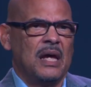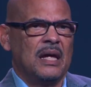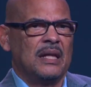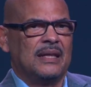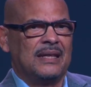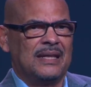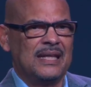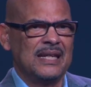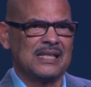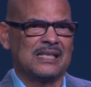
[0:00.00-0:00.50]

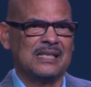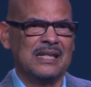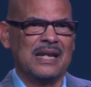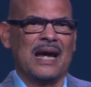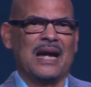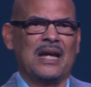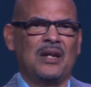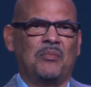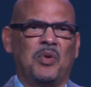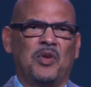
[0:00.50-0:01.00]
this
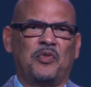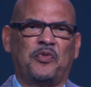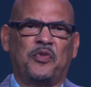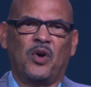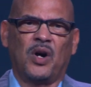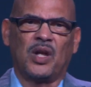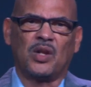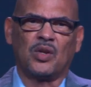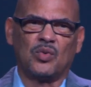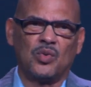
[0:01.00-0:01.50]
night
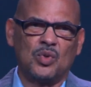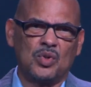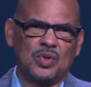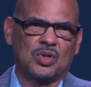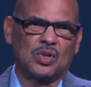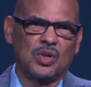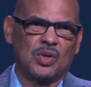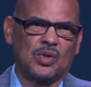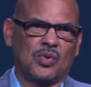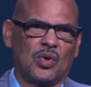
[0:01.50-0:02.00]
before the
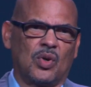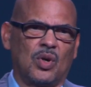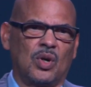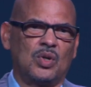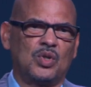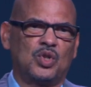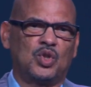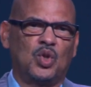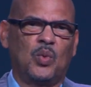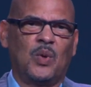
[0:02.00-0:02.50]
rooster
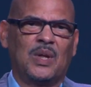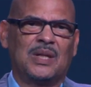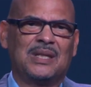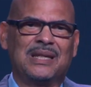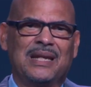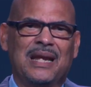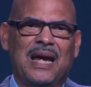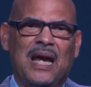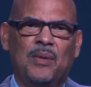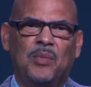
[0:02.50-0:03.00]
crows, you will
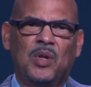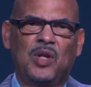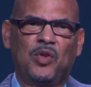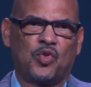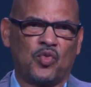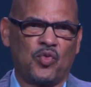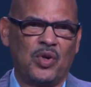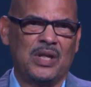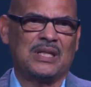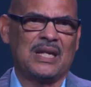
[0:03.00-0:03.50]
deny me
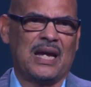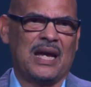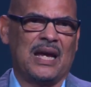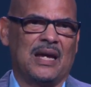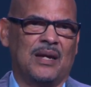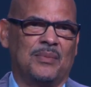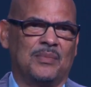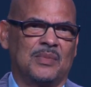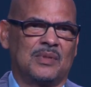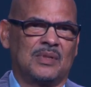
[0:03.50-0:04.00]
three
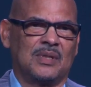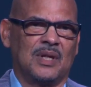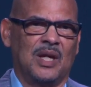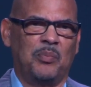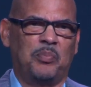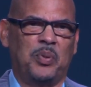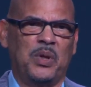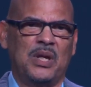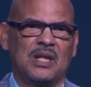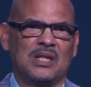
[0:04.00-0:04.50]
times.
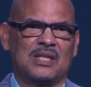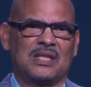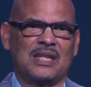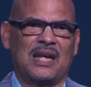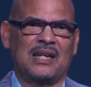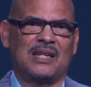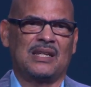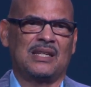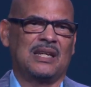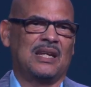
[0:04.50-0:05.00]
And Peter
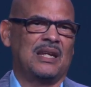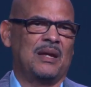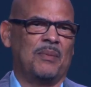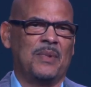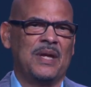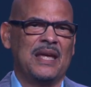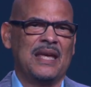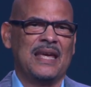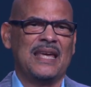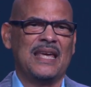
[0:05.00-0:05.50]
said to
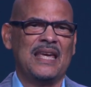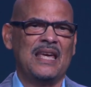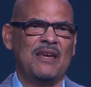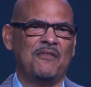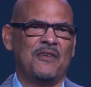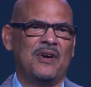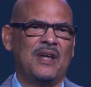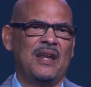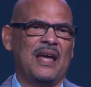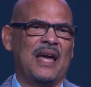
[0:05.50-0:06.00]
him,
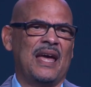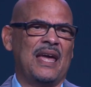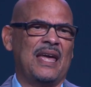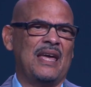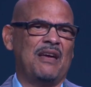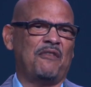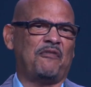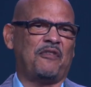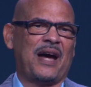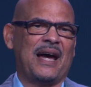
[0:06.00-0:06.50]
even
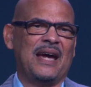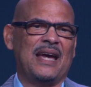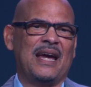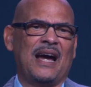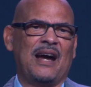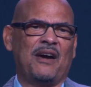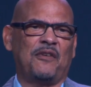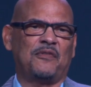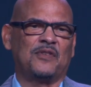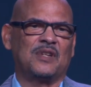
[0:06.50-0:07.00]
if I
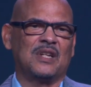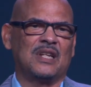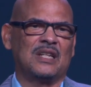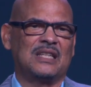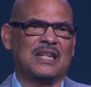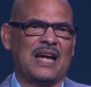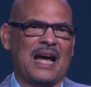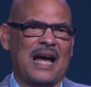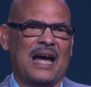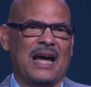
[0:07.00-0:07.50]
have to
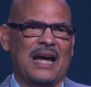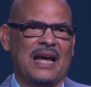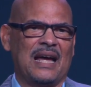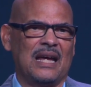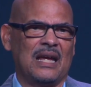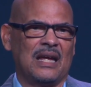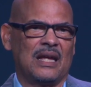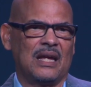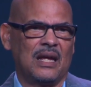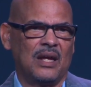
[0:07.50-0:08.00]

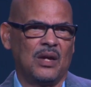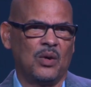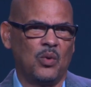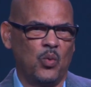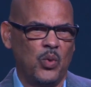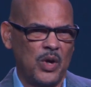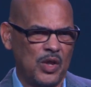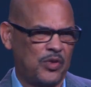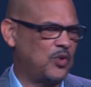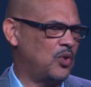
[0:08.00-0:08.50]
die
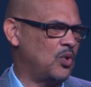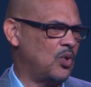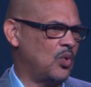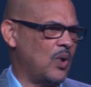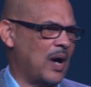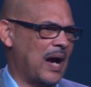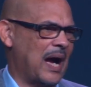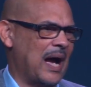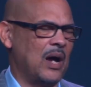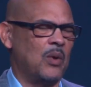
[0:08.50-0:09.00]
with
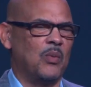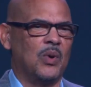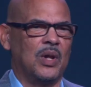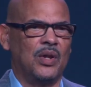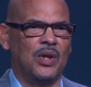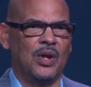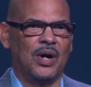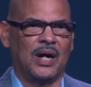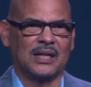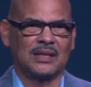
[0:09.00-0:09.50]
you, I will
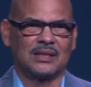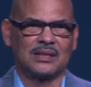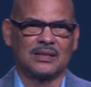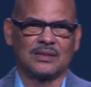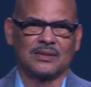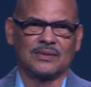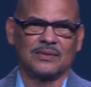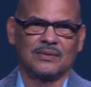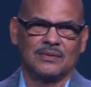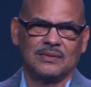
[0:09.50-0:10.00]
not.
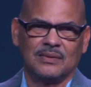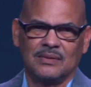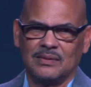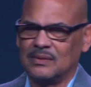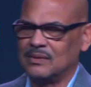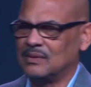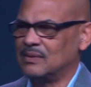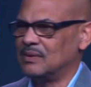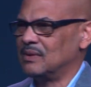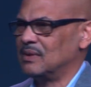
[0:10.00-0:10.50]

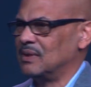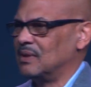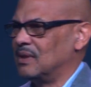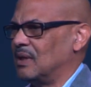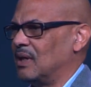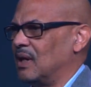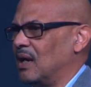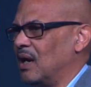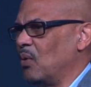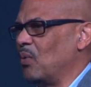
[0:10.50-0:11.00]

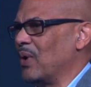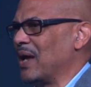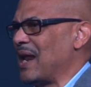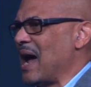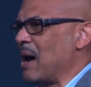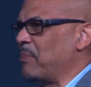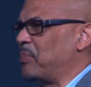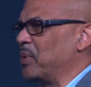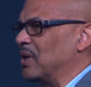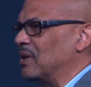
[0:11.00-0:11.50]
And what
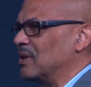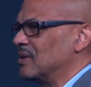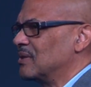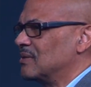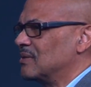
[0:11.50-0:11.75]
happened?